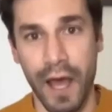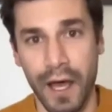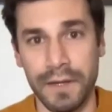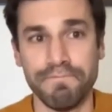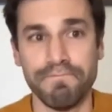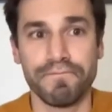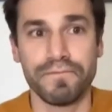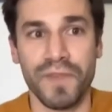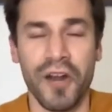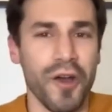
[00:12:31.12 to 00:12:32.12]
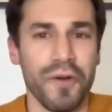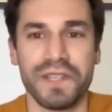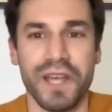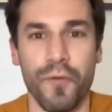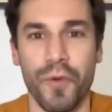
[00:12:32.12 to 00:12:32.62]
I don't know,
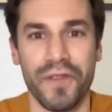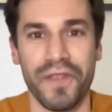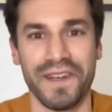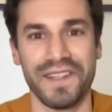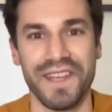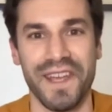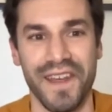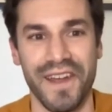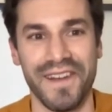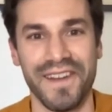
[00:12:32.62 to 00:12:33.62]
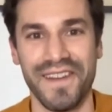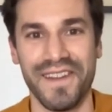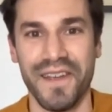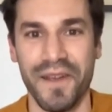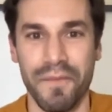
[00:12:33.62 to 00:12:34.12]
it's kind of a weird thing to say, that
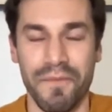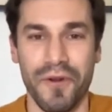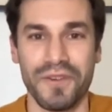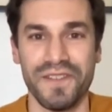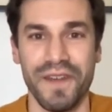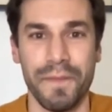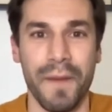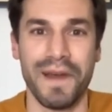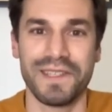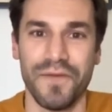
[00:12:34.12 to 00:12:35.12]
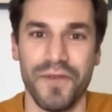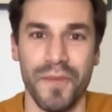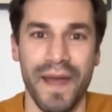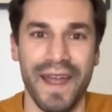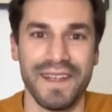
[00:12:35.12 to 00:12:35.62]
personally pat myself on the
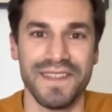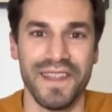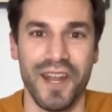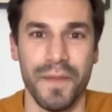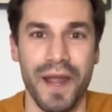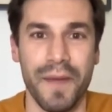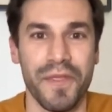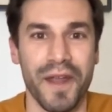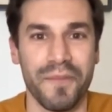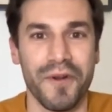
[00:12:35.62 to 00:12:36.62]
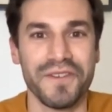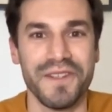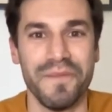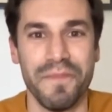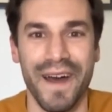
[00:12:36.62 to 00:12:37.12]
back and say that I'm an empathetic
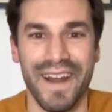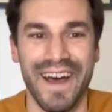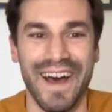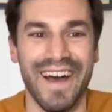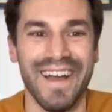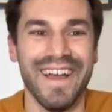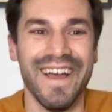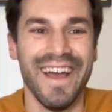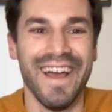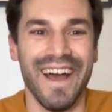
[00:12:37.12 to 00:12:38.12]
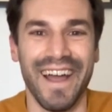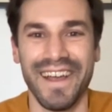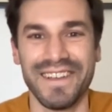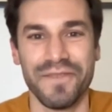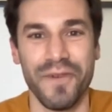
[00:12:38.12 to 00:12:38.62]
person, but I
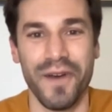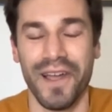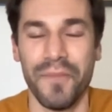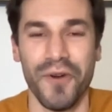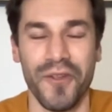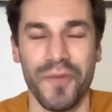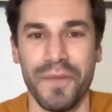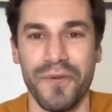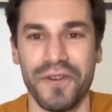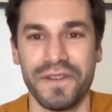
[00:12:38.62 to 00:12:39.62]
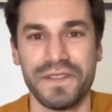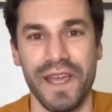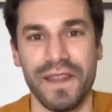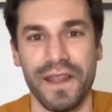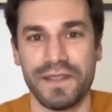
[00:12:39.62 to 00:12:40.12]
guess if a couple other people are
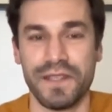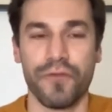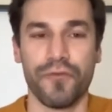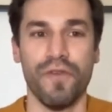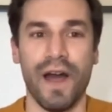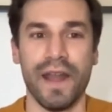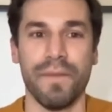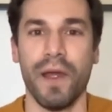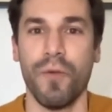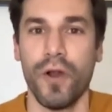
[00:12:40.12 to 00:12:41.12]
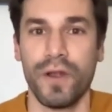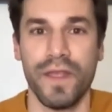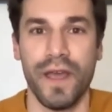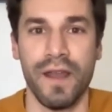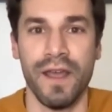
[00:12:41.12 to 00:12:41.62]
saying that it's a through line in my work
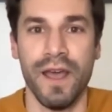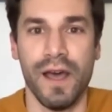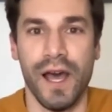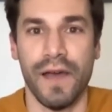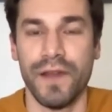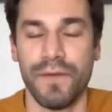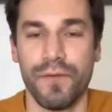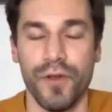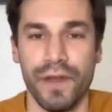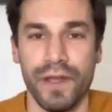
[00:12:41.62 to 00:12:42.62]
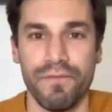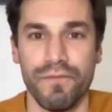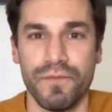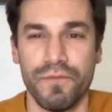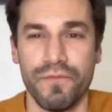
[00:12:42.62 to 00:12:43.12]
that I've never really
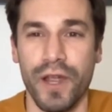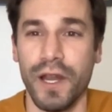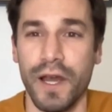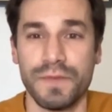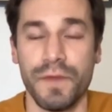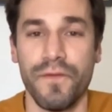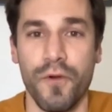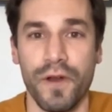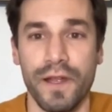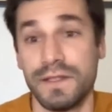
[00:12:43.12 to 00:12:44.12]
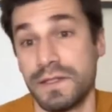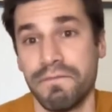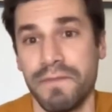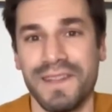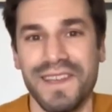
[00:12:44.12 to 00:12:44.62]
recognized before,
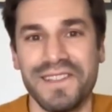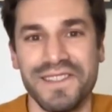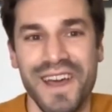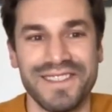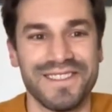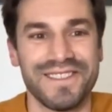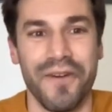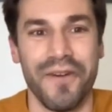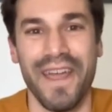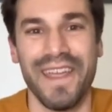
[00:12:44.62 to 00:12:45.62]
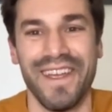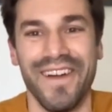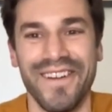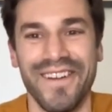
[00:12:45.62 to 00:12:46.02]
it's nice. So thank you.